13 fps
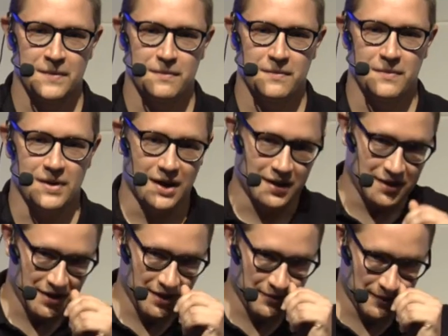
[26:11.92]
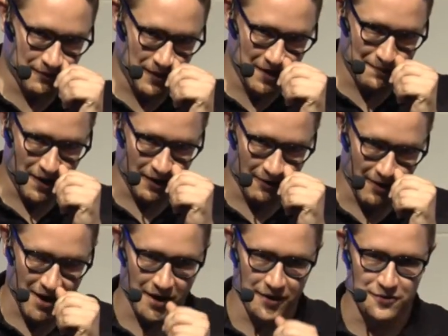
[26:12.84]
And if the feedback
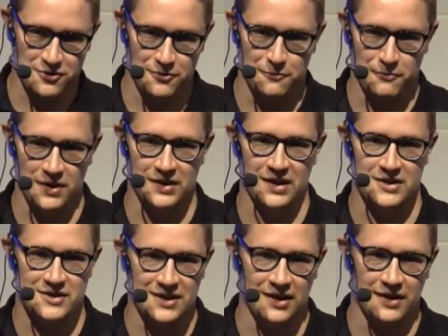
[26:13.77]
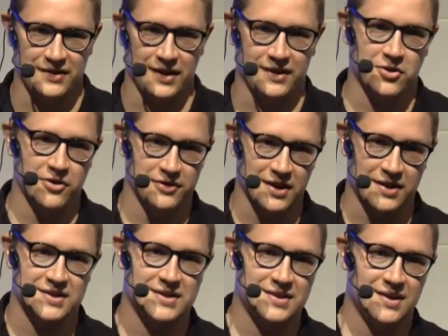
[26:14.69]
arrives when they are still in that
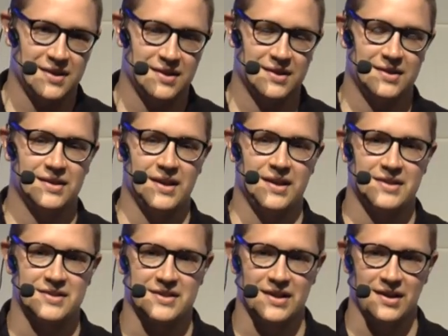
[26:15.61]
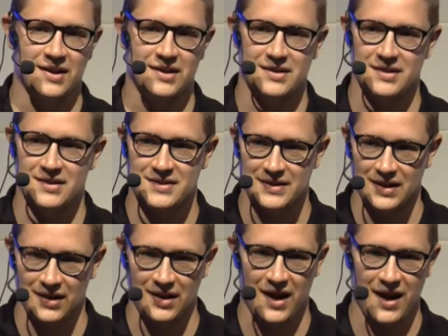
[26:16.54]
context, they can
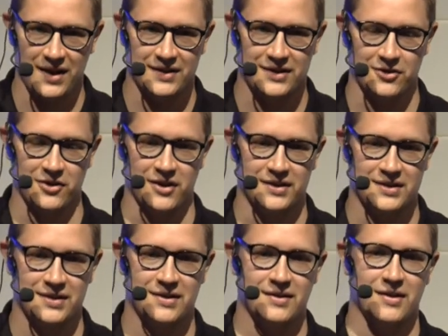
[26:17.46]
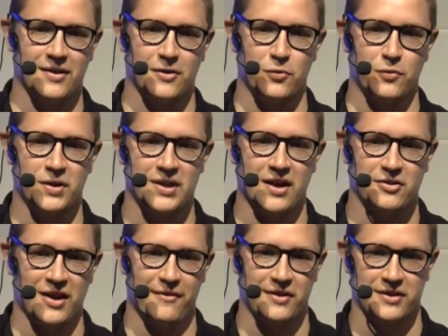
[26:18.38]
still act on it without
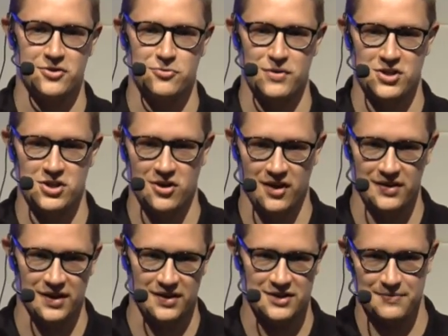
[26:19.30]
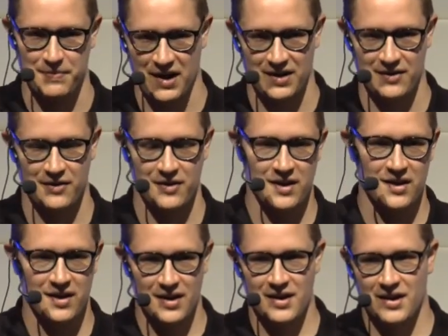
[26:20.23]
having to switch contexts back
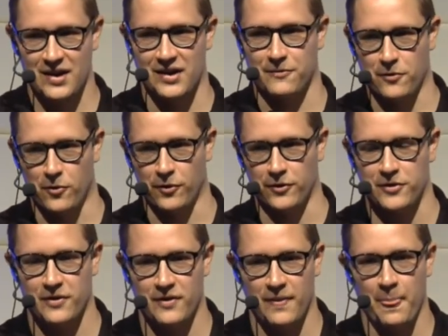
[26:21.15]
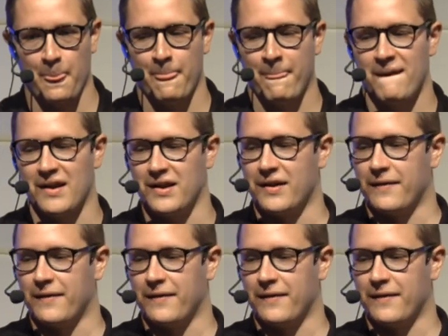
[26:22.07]
and forth again.